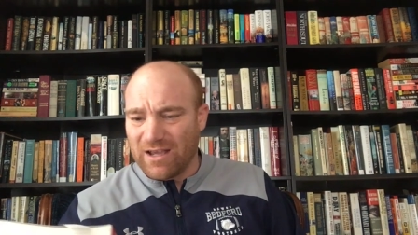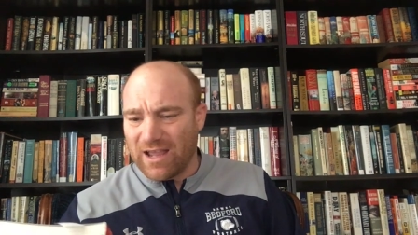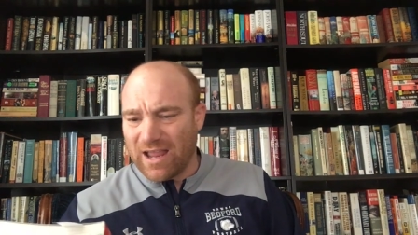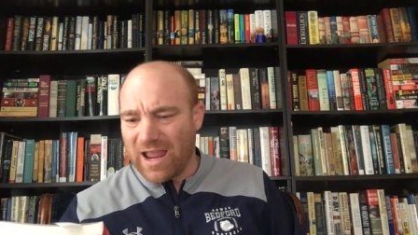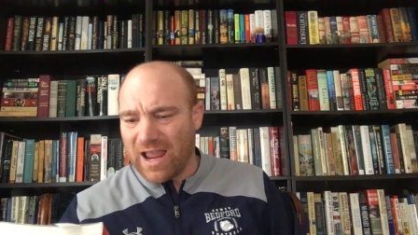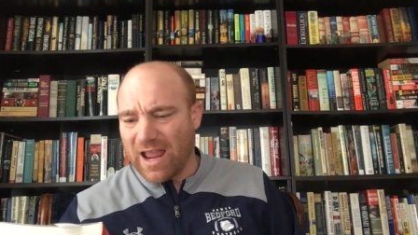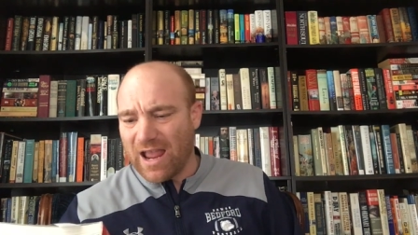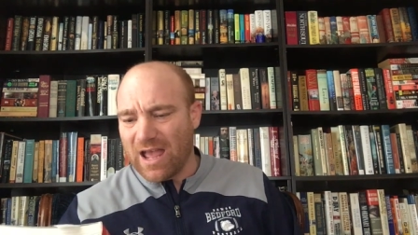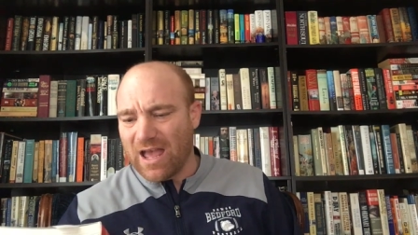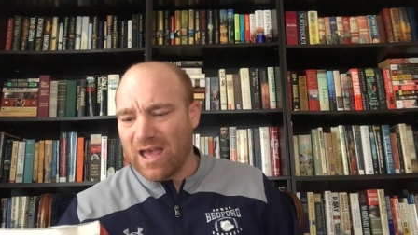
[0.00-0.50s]

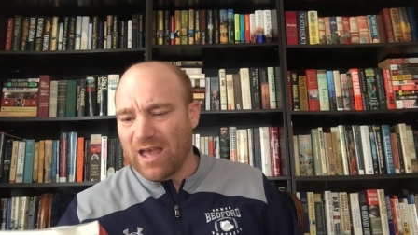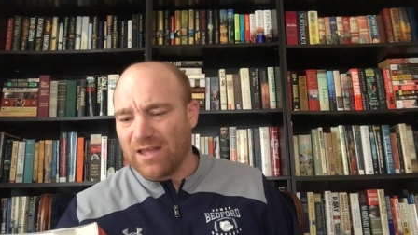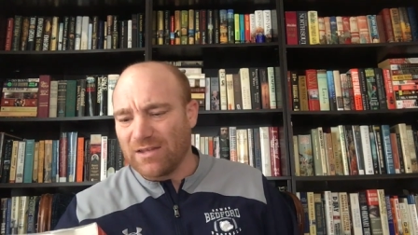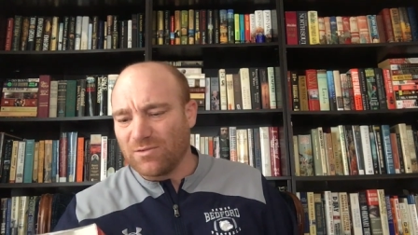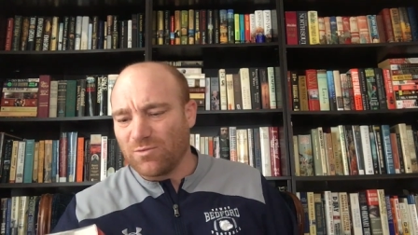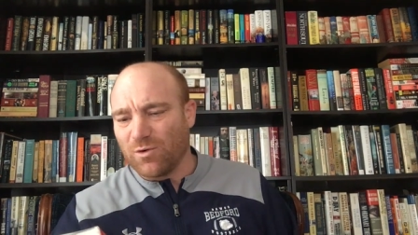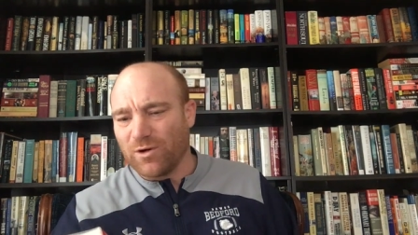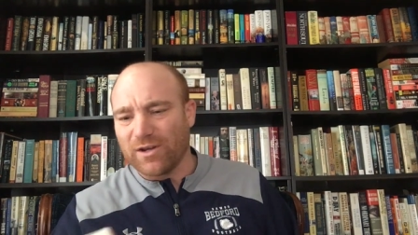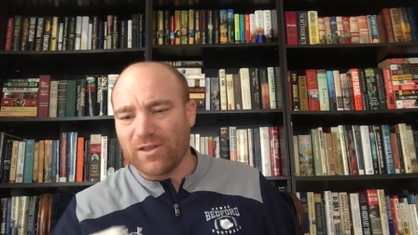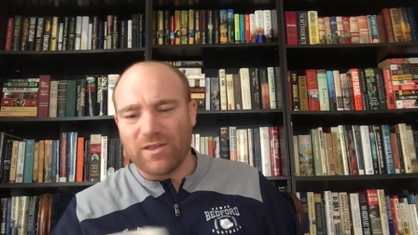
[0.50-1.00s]
And
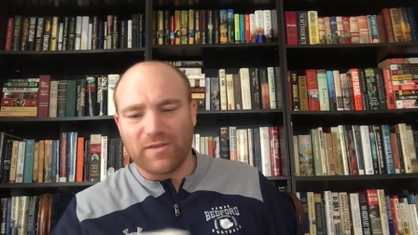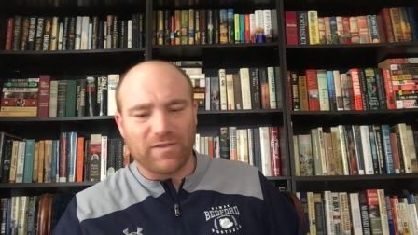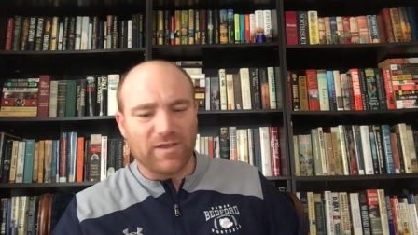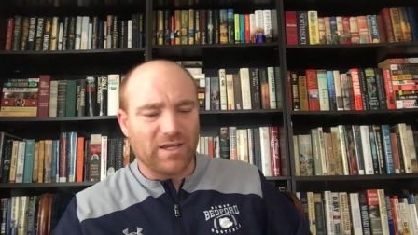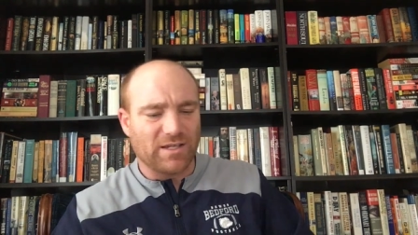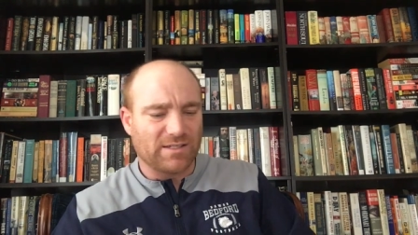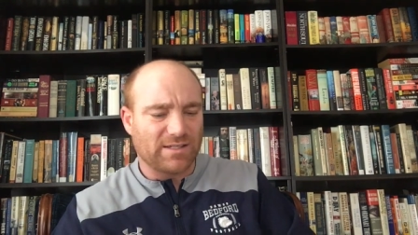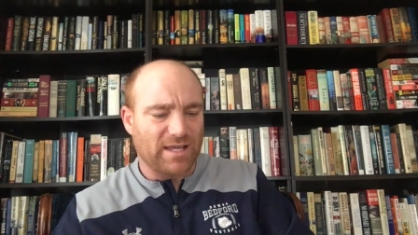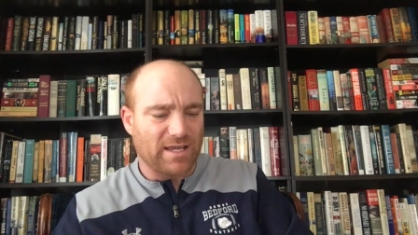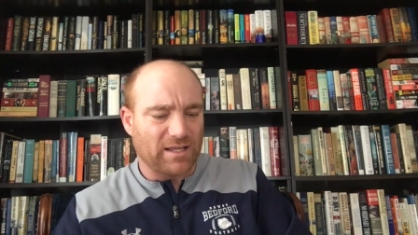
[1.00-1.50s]
one of the
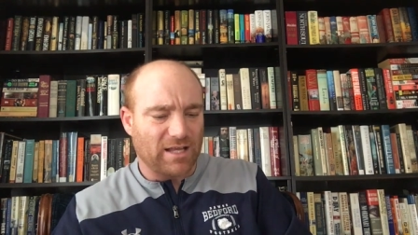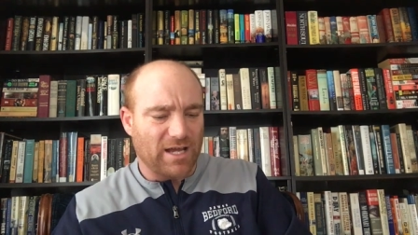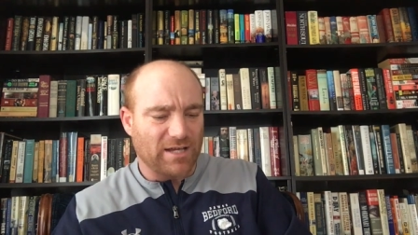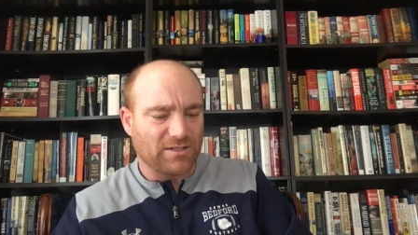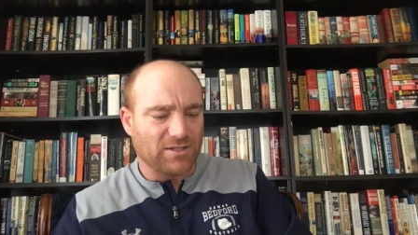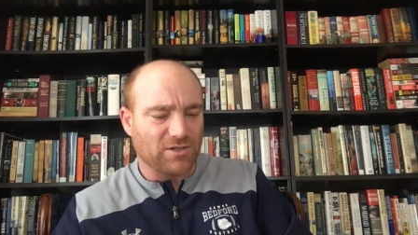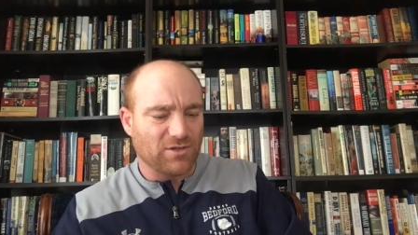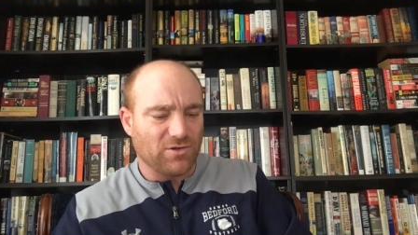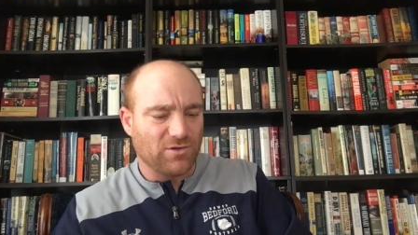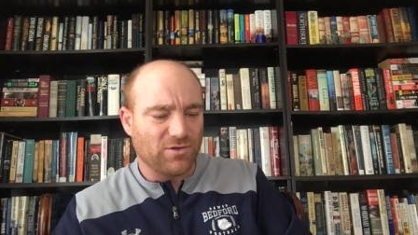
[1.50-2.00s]
things they like
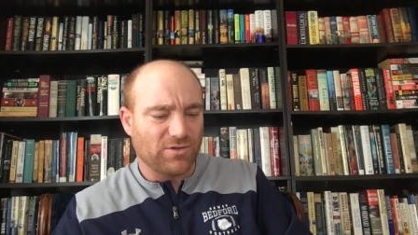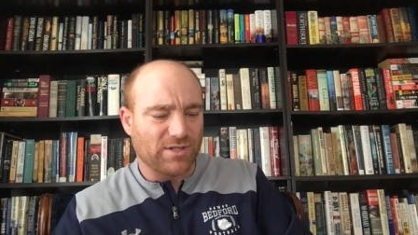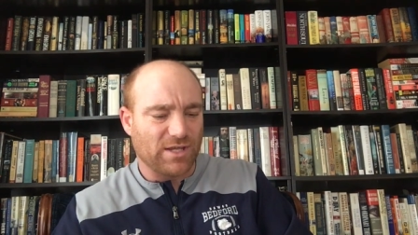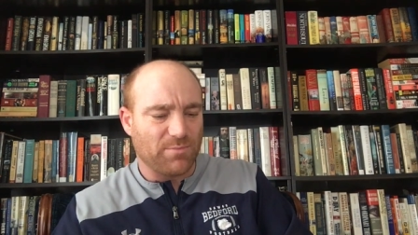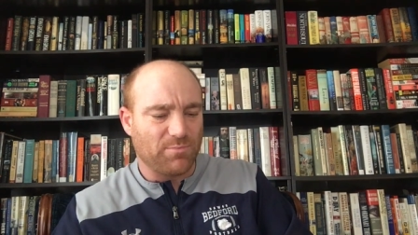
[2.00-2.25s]
to do is they